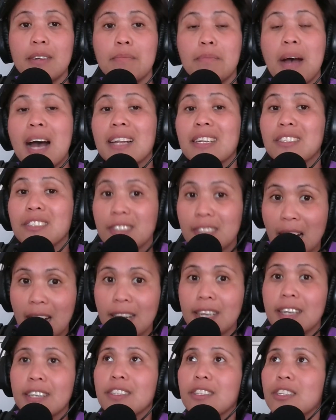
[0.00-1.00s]
balanced
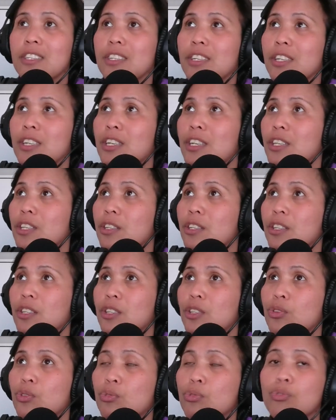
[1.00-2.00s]
diet,
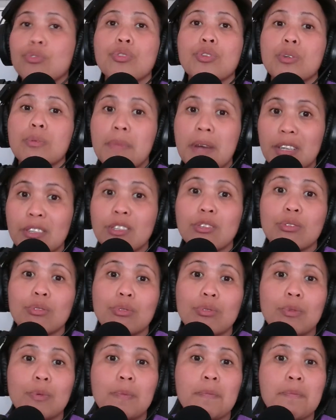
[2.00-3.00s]
you do your best
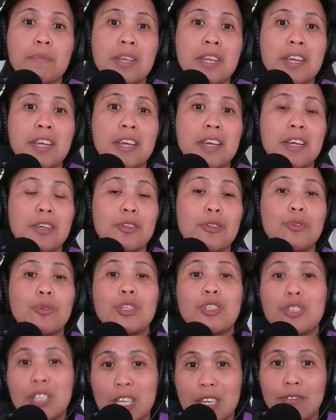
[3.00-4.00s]
to
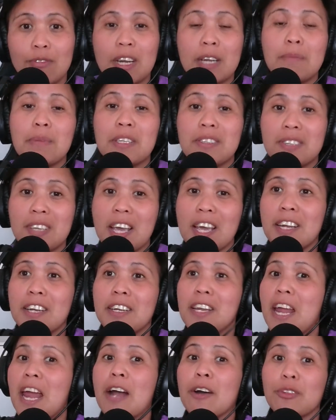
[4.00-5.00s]
achieve and
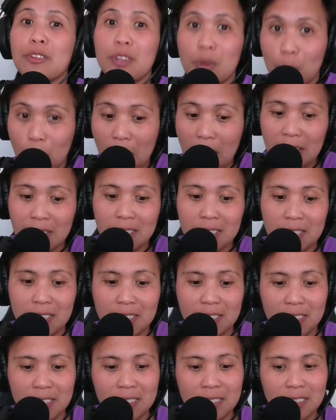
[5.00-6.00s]
maintain healthy weight,
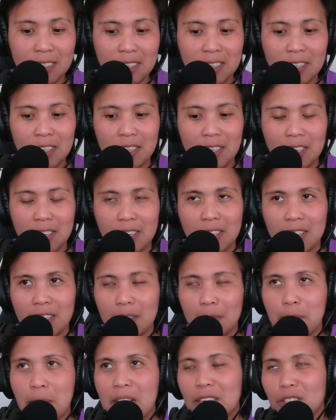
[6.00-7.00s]

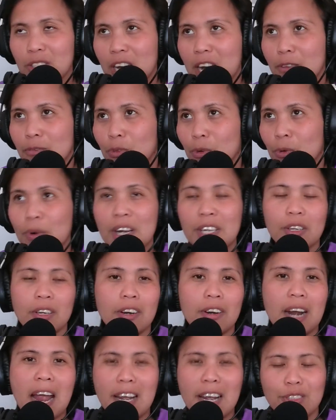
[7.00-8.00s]
make time for
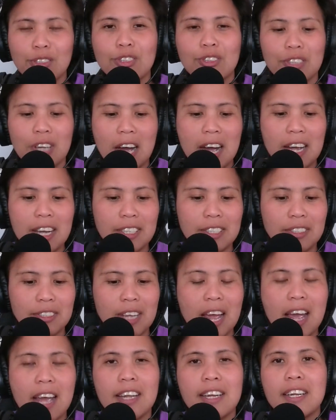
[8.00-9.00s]
regular exercise,
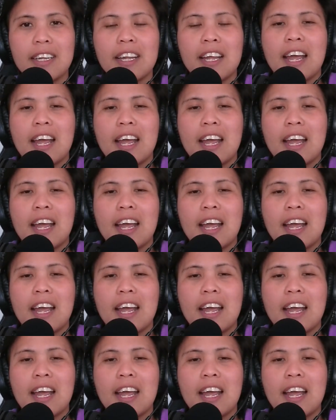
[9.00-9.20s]
and